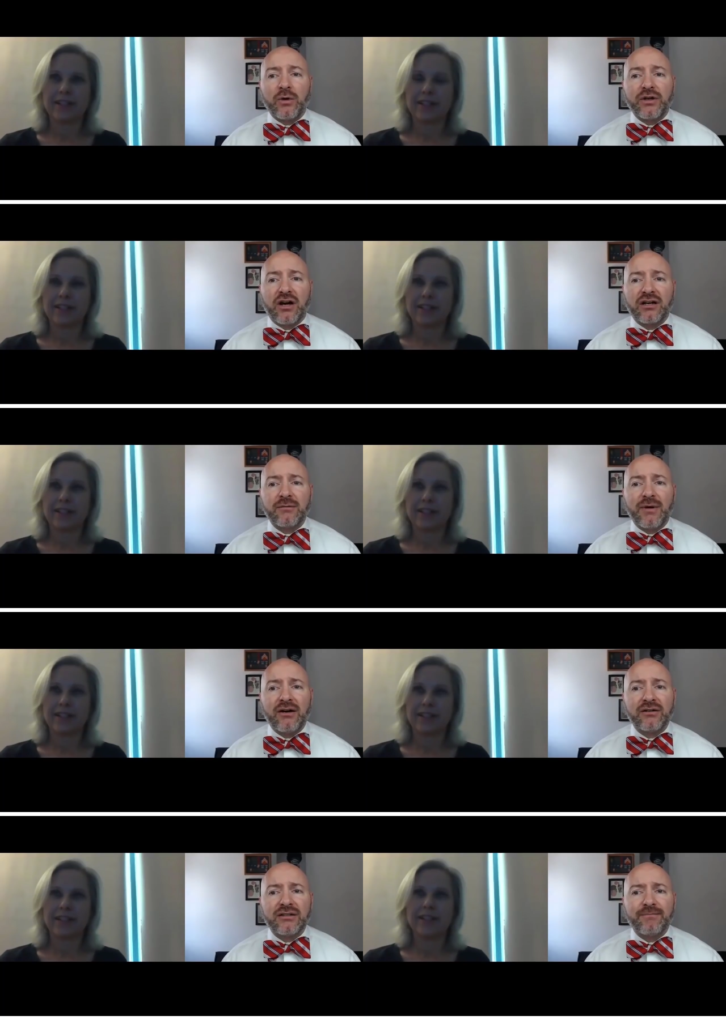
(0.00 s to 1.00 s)
Speaker 1: we talked
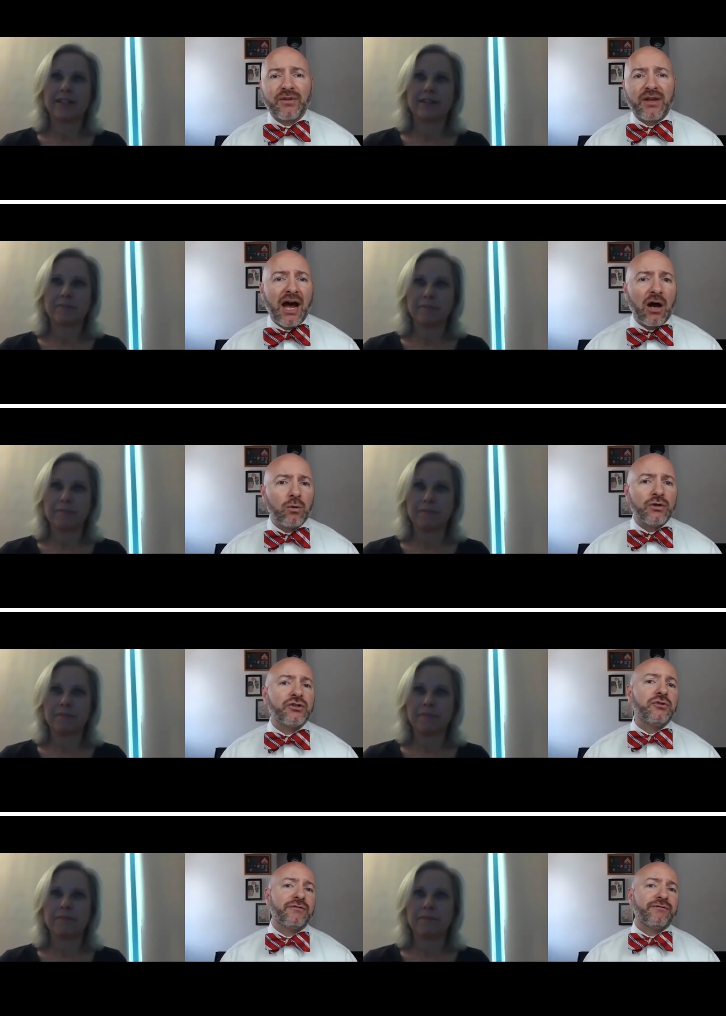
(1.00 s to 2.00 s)
about. How would
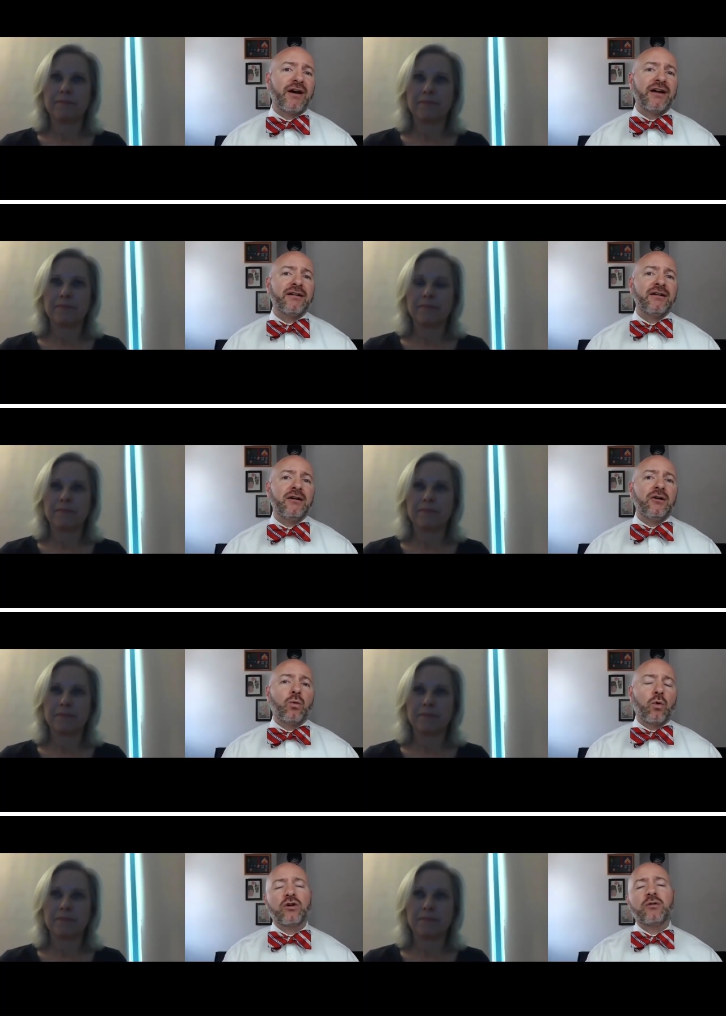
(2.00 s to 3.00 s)
you define
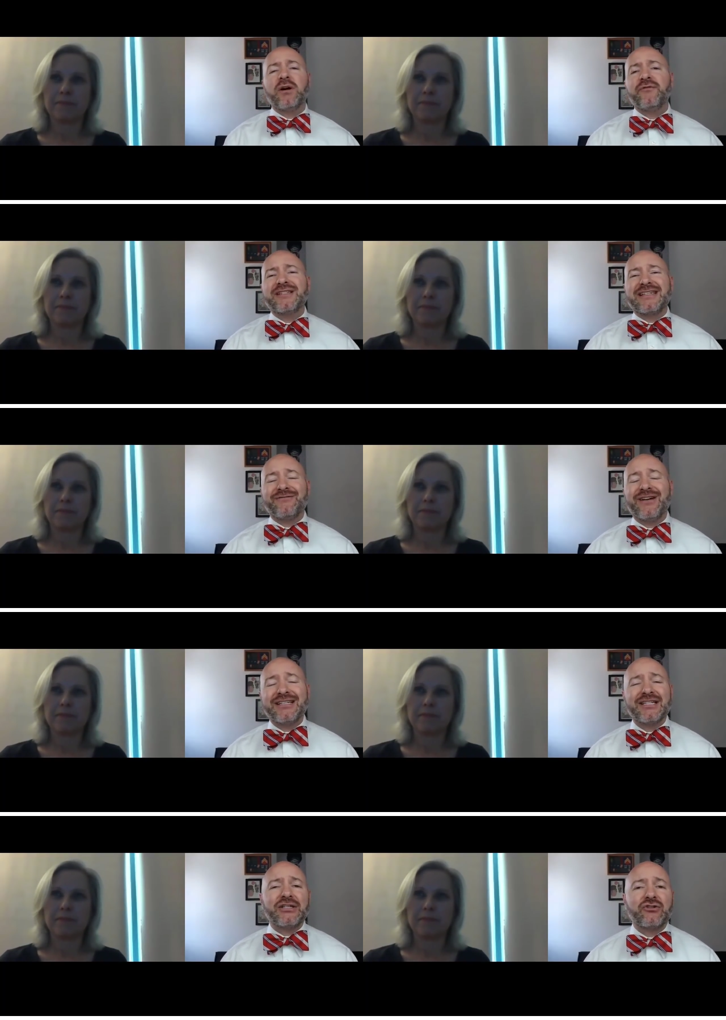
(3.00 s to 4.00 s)
Warren Buffett's
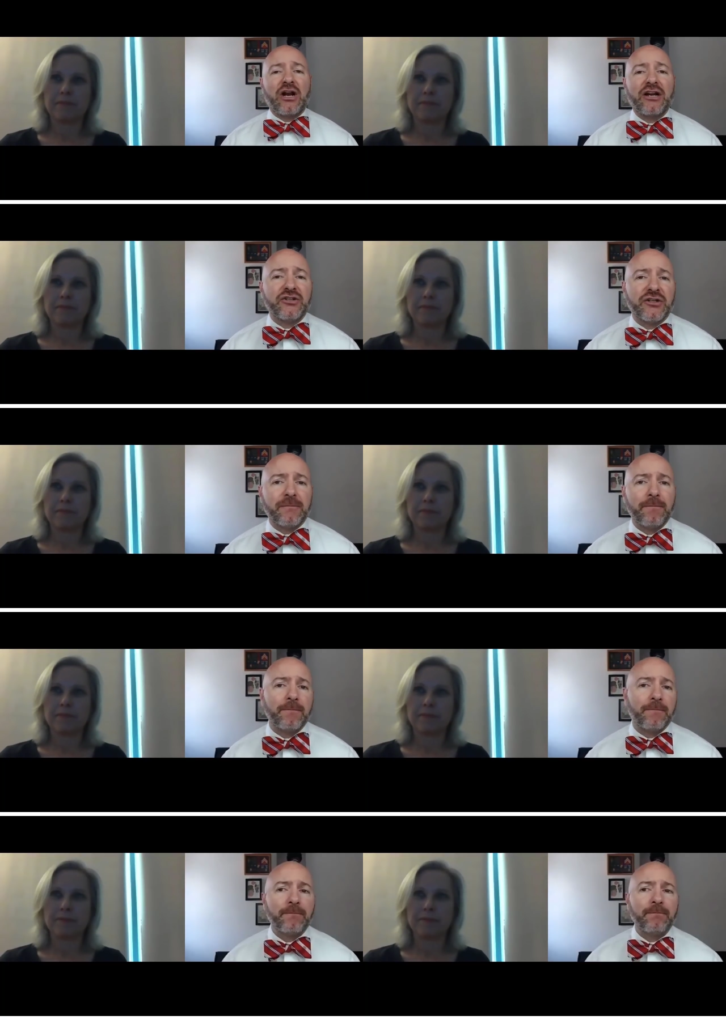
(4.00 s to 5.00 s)
investing strategy?
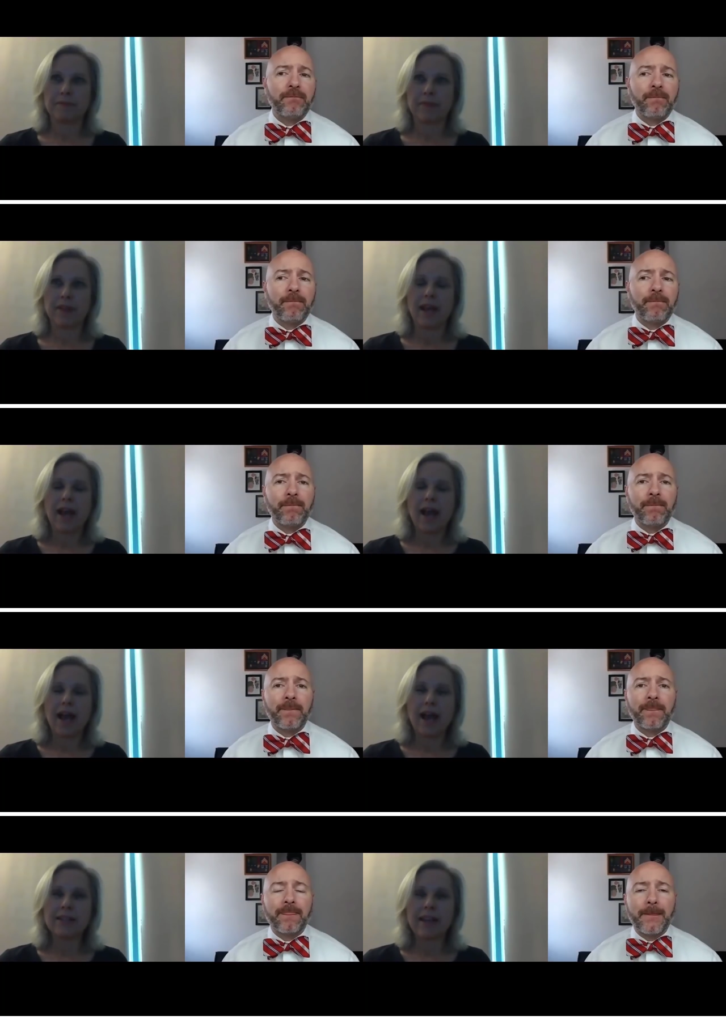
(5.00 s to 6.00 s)

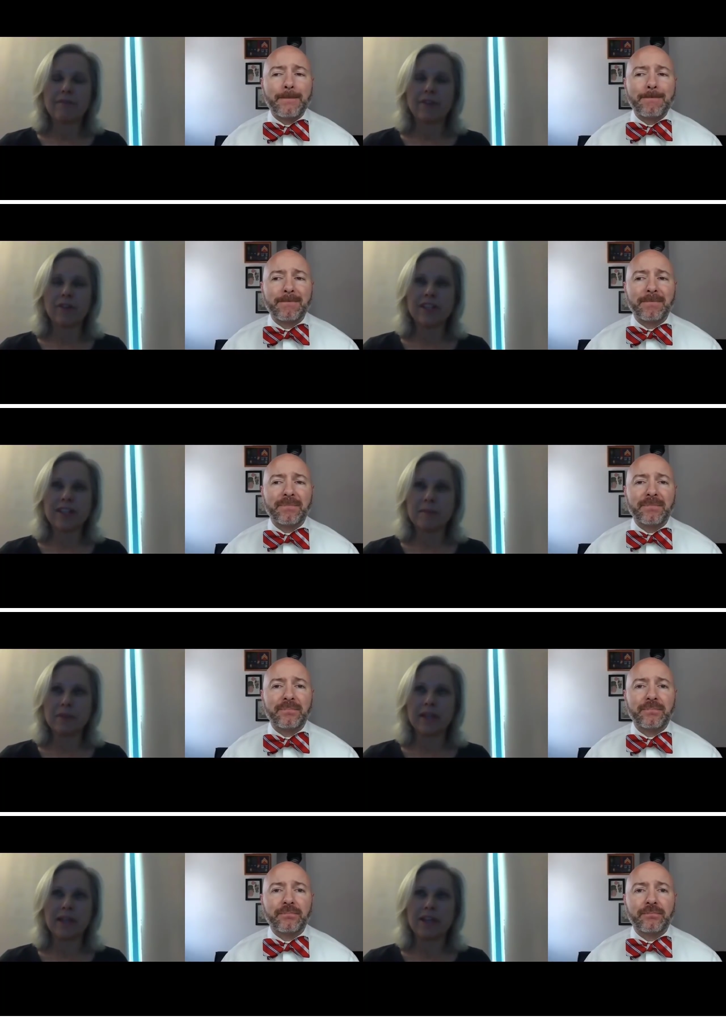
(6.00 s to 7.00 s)
Speaker 2: I'd say it very
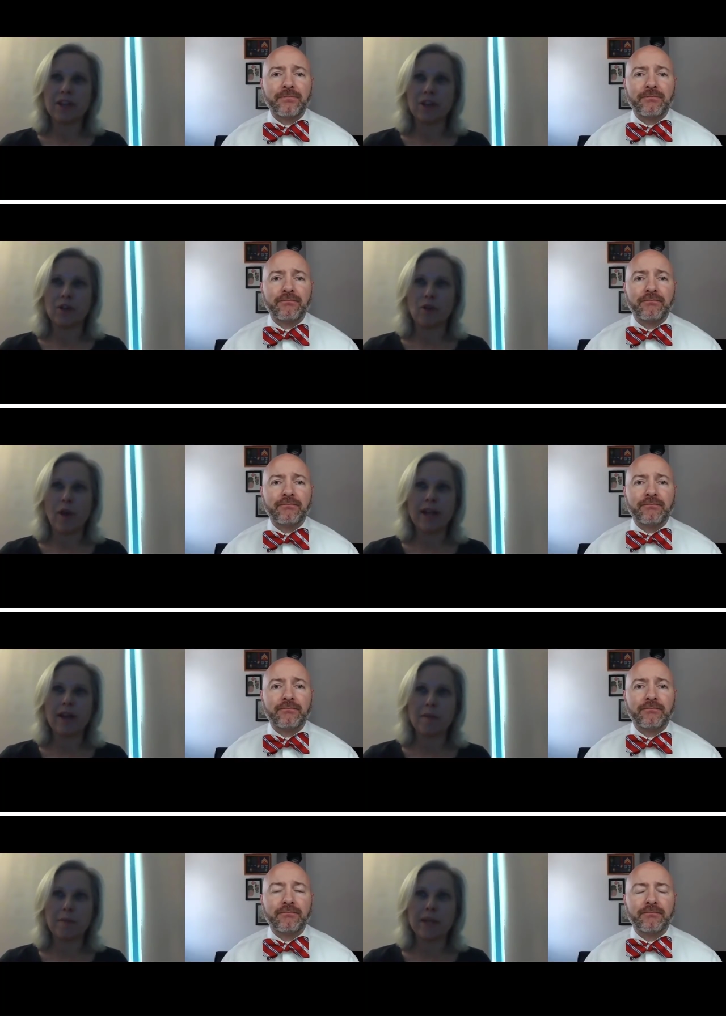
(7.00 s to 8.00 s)
simply, great
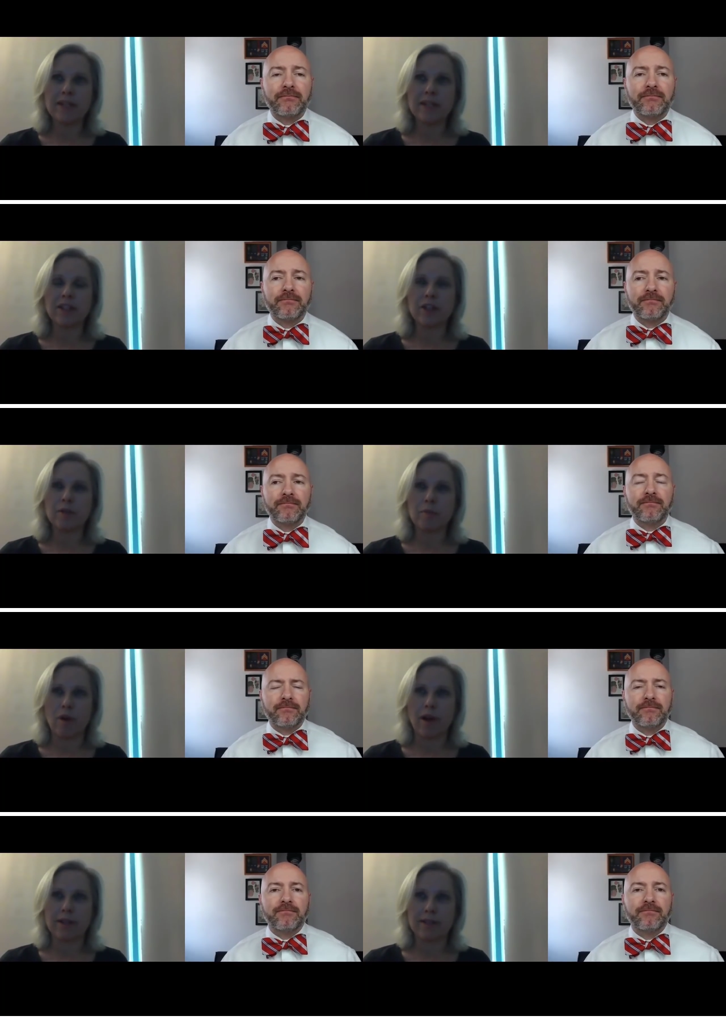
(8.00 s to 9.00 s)
companies at a good
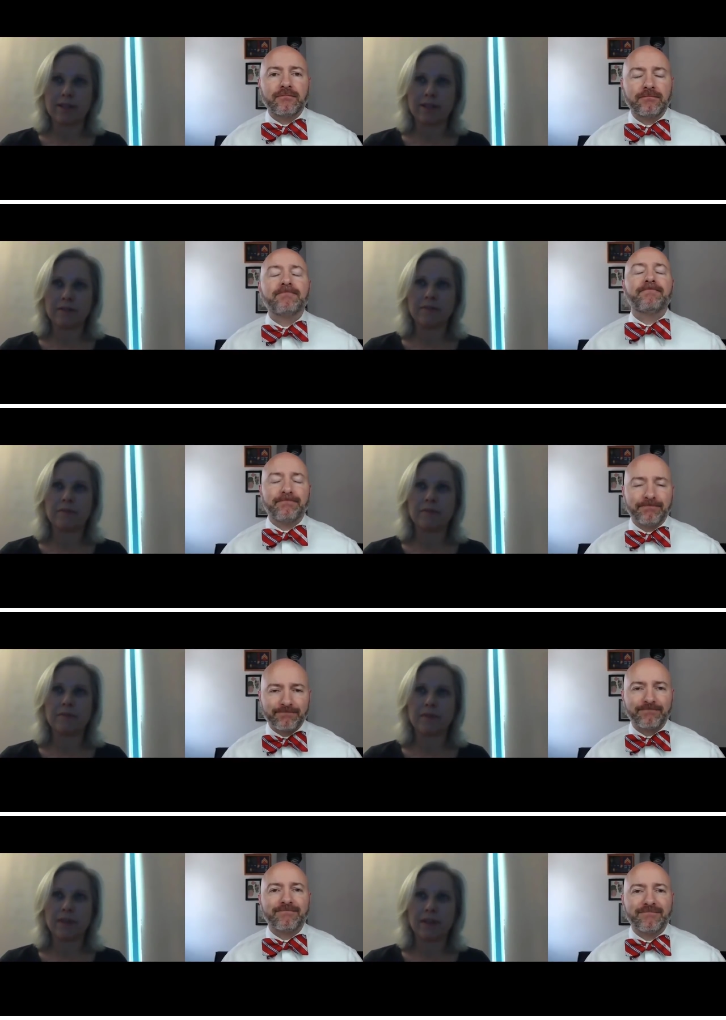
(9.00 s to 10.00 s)
price.
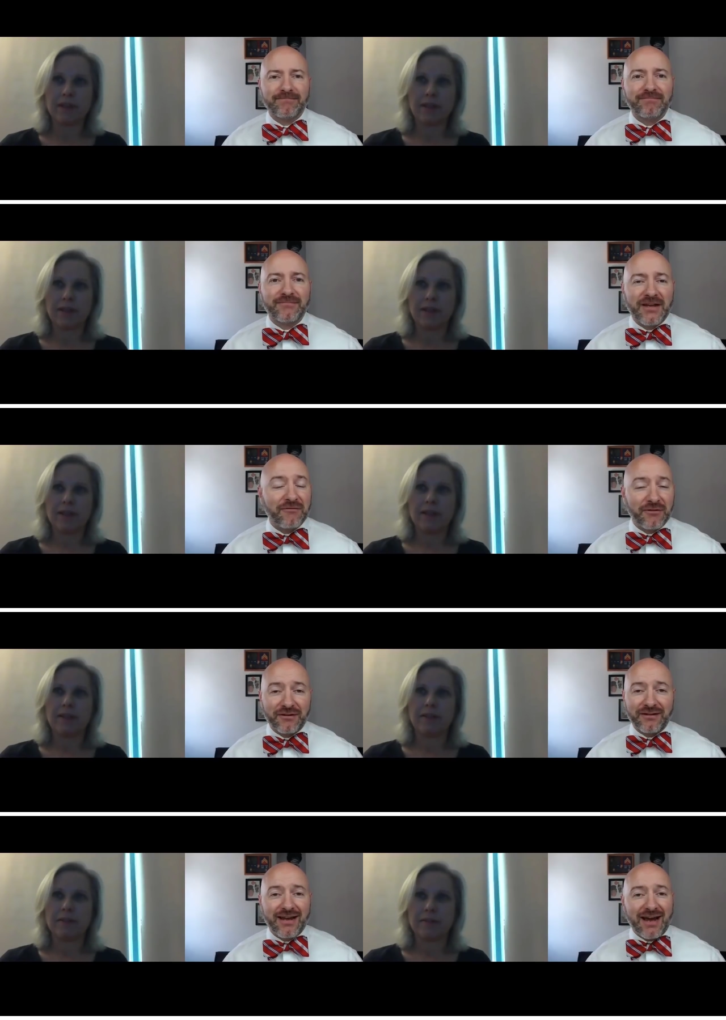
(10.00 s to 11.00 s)

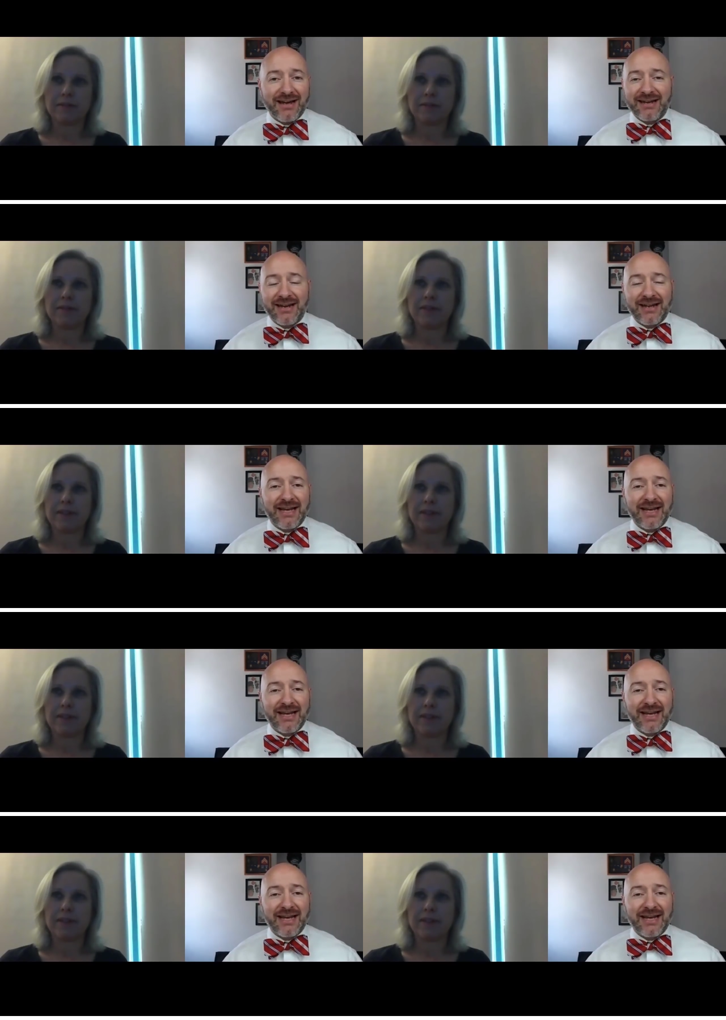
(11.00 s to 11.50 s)
Speaker 1: Definitely. Yeah. And